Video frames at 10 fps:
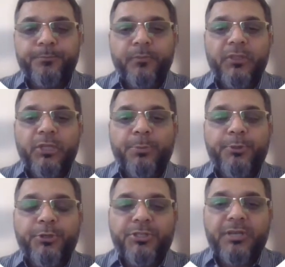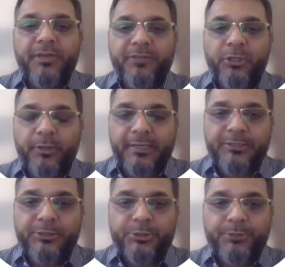the reputation of the
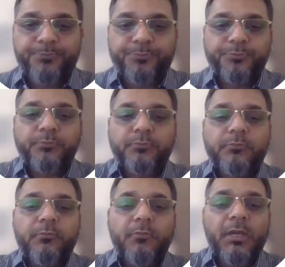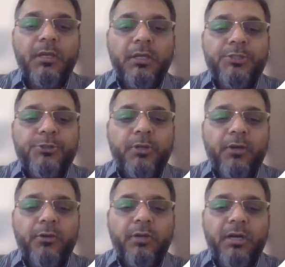organization. So
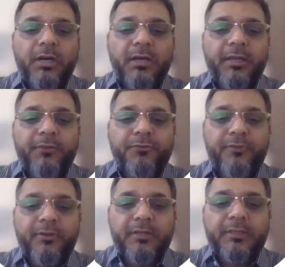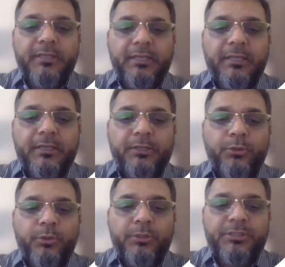now if the
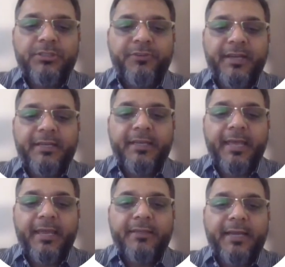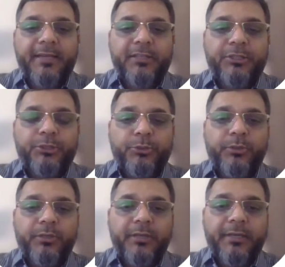control is defined, and that
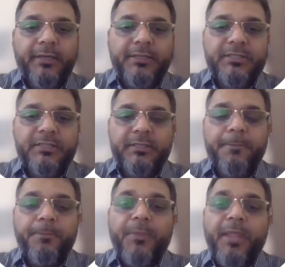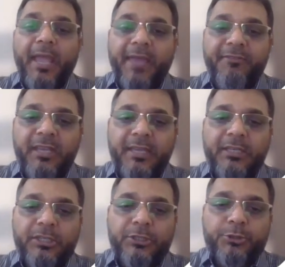control is having
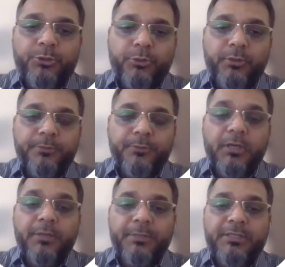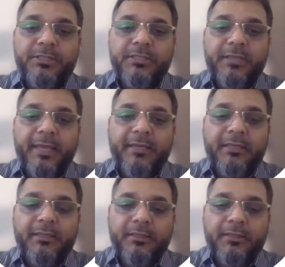any control, means
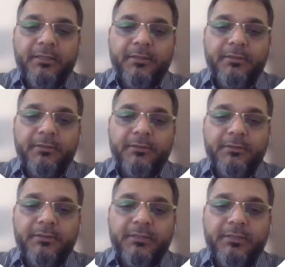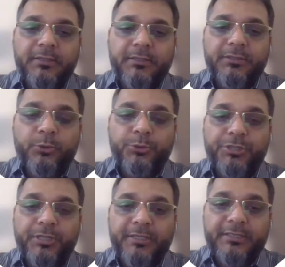any the
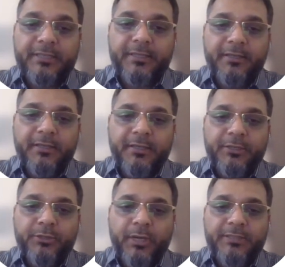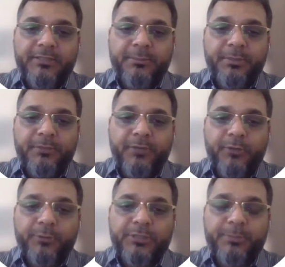solution is there, so I'll simply
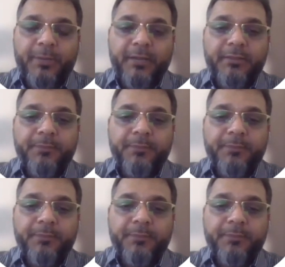follow this part.